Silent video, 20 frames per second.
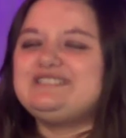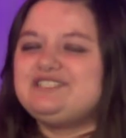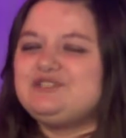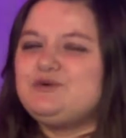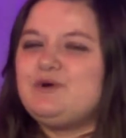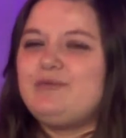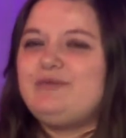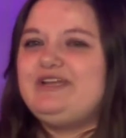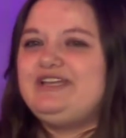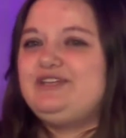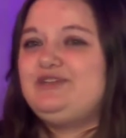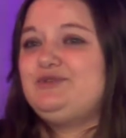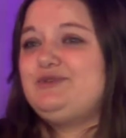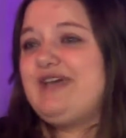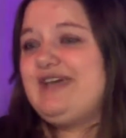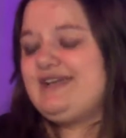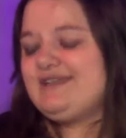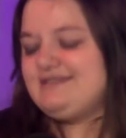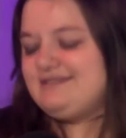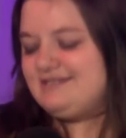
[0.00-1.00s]
do you want me to do
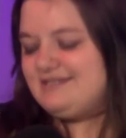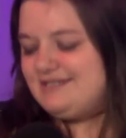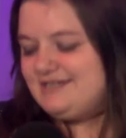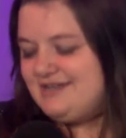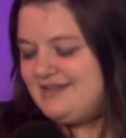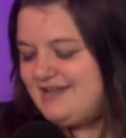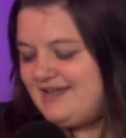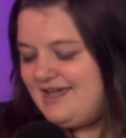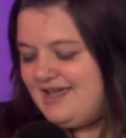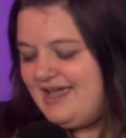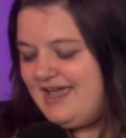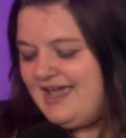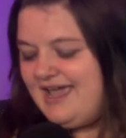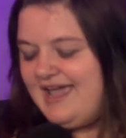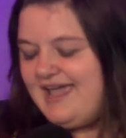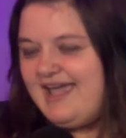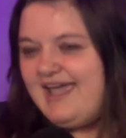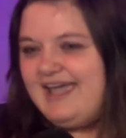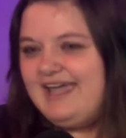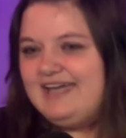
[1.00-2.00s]
next?
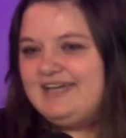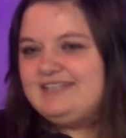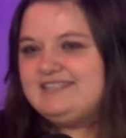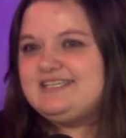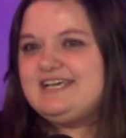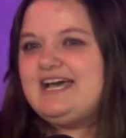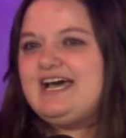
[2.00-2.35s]
And